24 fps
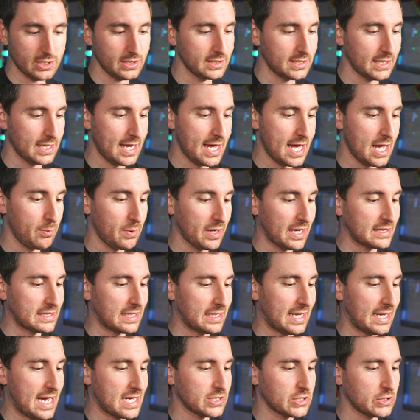today? We got the
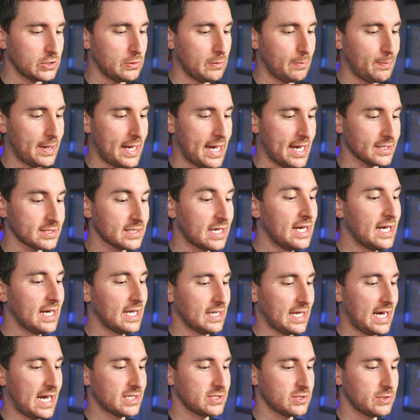last two packs.
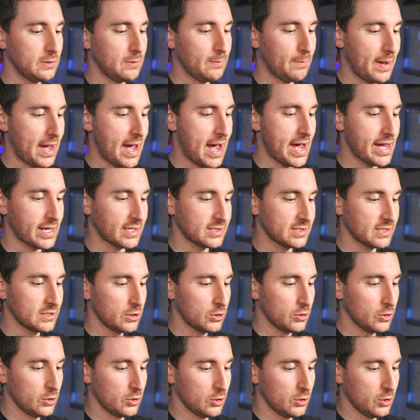Last two
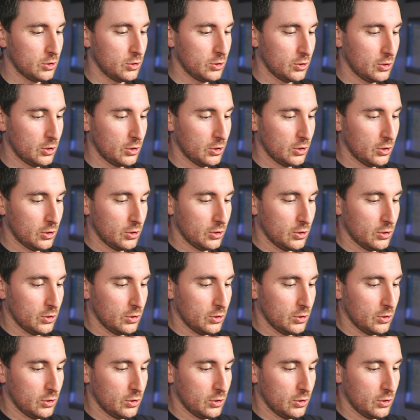packs.